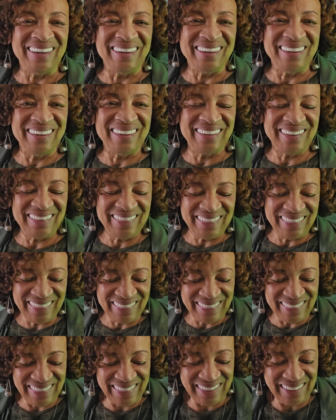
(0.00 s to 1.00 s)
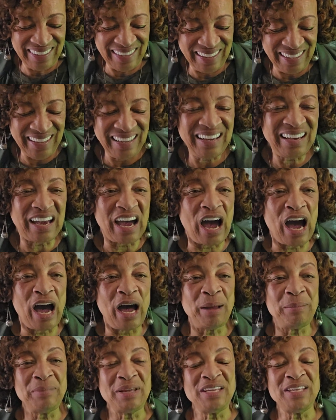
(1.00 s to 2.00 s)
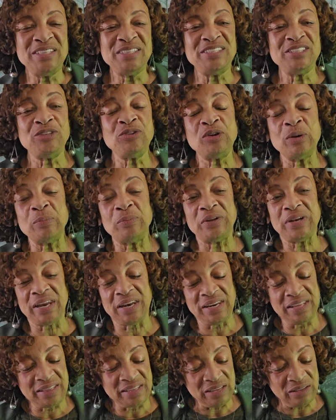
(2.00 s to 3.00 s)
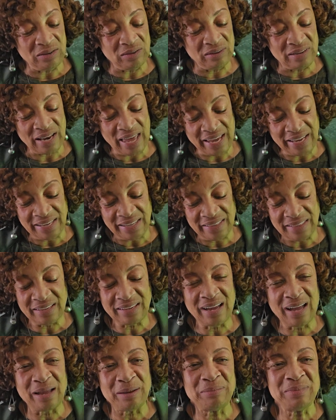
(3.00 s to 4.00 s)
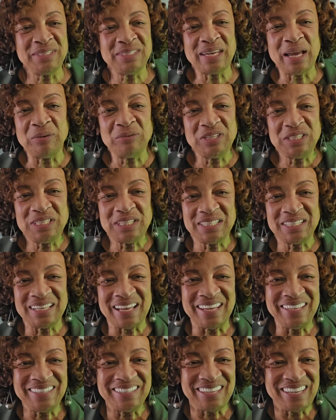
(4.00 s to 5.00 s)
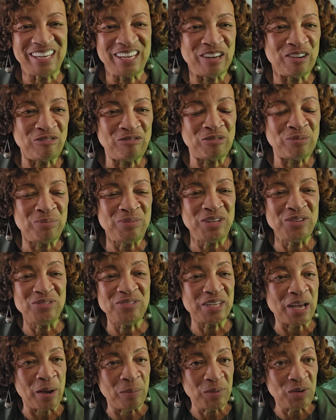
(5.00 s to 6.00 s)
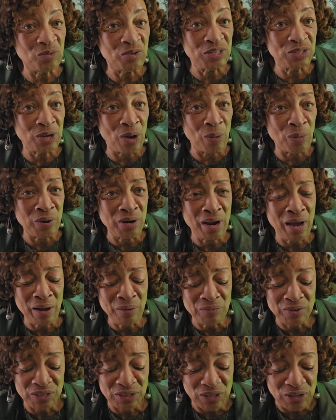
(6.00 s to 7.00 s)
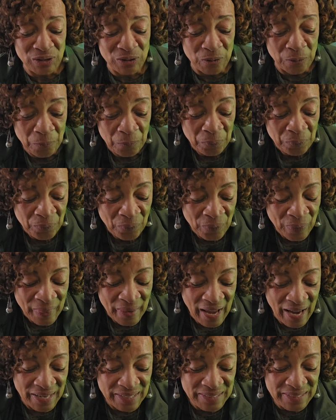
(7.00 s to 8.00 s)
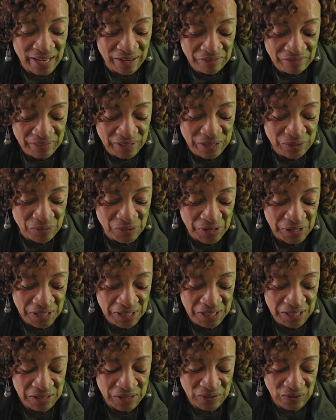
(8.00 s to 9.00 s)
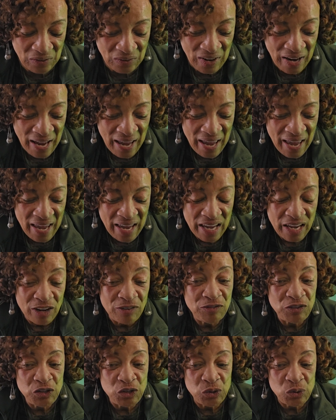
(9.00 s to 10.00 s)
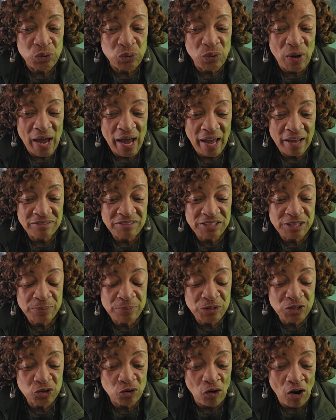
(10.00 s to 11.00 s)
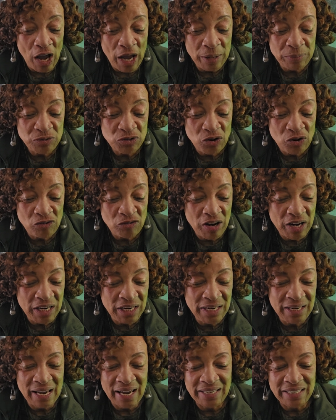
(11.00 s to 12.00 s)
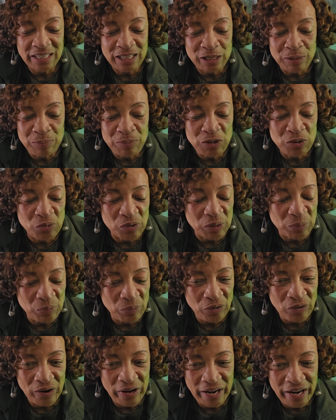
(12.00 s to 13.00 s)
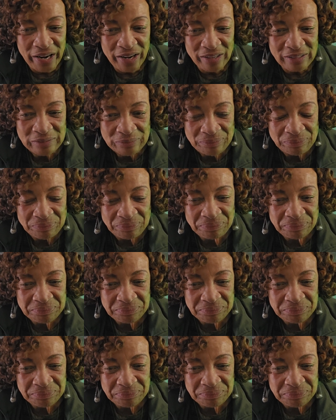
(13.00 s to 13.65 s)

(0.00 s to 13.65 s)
in the comments. You can put anything you'd like in the comments. I would just like to hear from you. Tell me what's going on with you. I definitely want to hear. If you have subscribed already, I keep you in prayer.